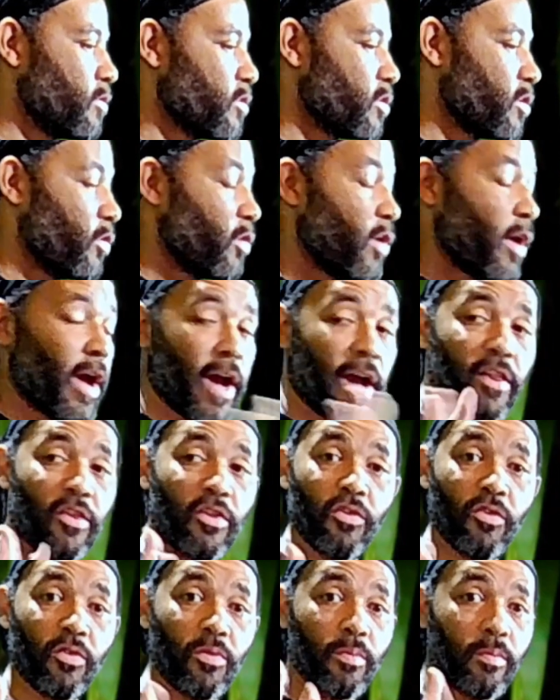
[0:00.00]
So your
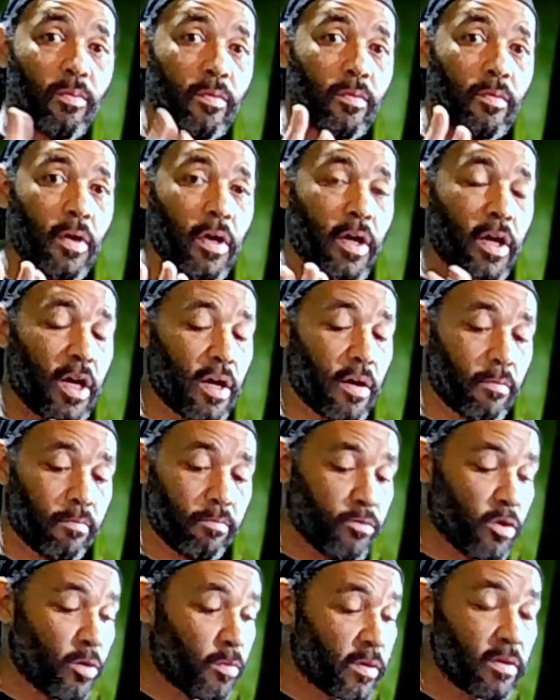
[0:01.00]
hands
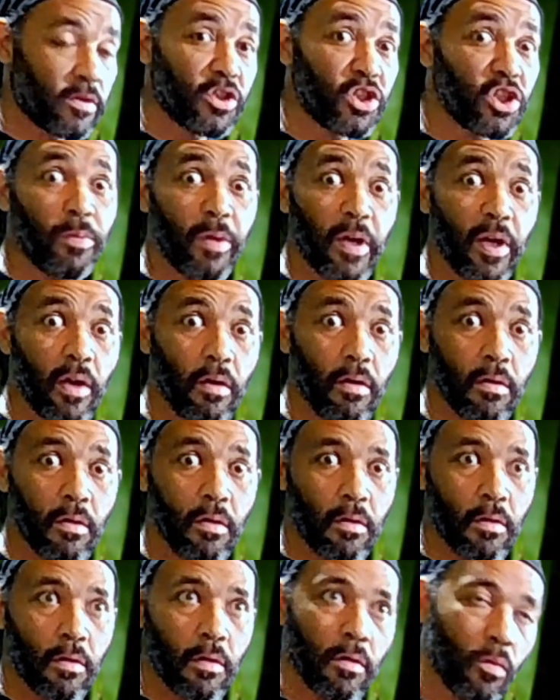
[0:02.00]
probably should be
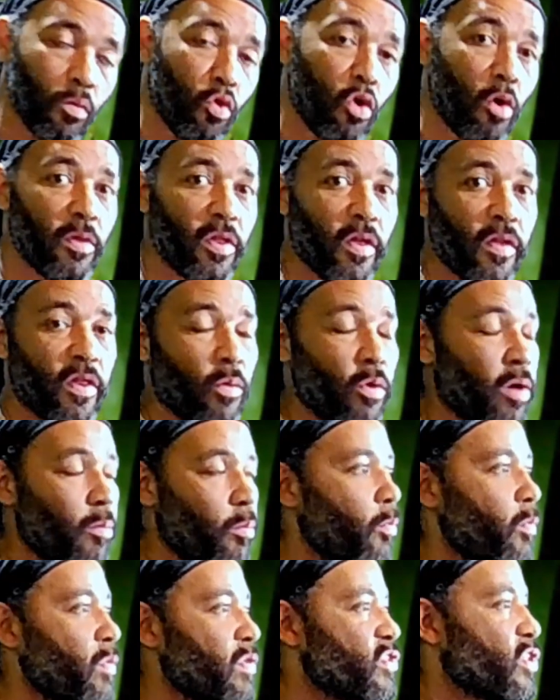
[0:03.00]
warmer than they were
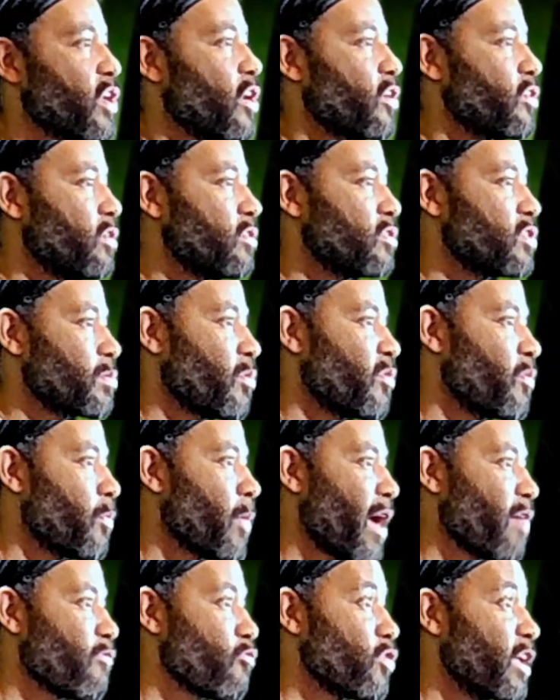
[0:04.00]
when you started. Some of you
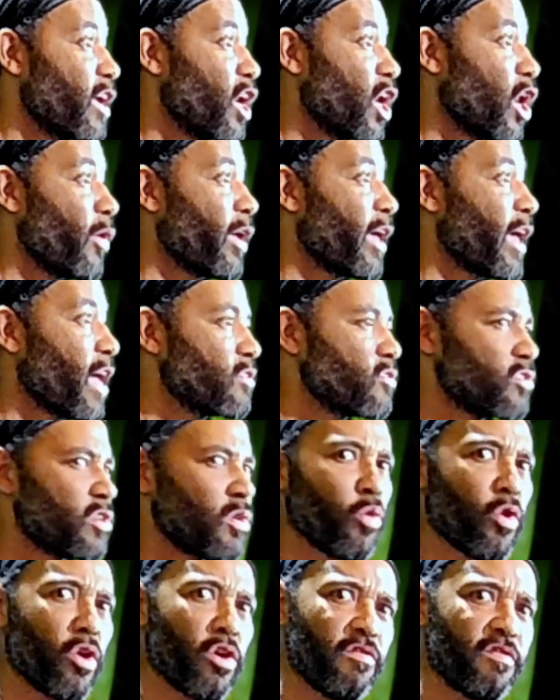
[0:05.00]
might have really glowing hands. Don't
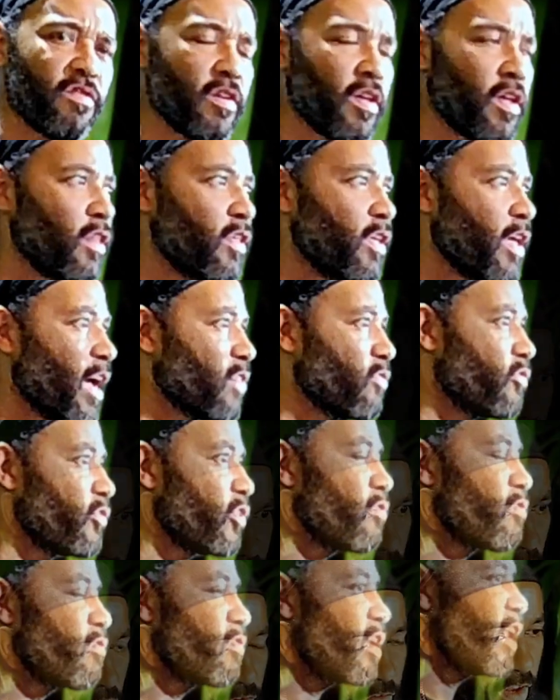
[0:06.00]
worry if your hands
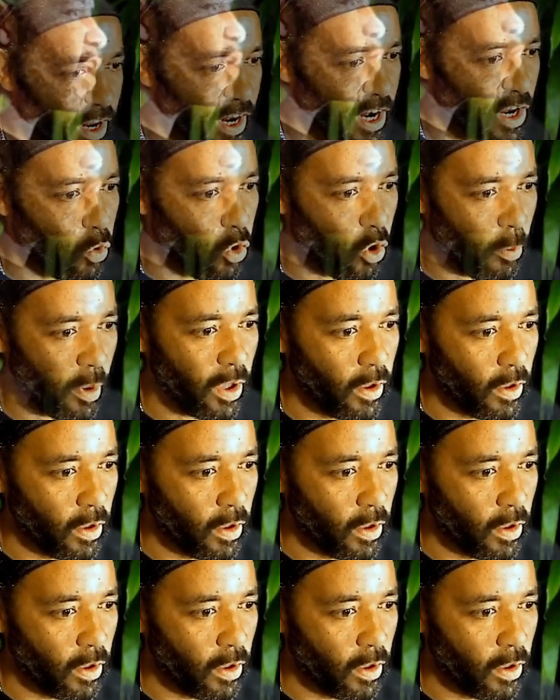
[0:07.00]
don't feel any warmer.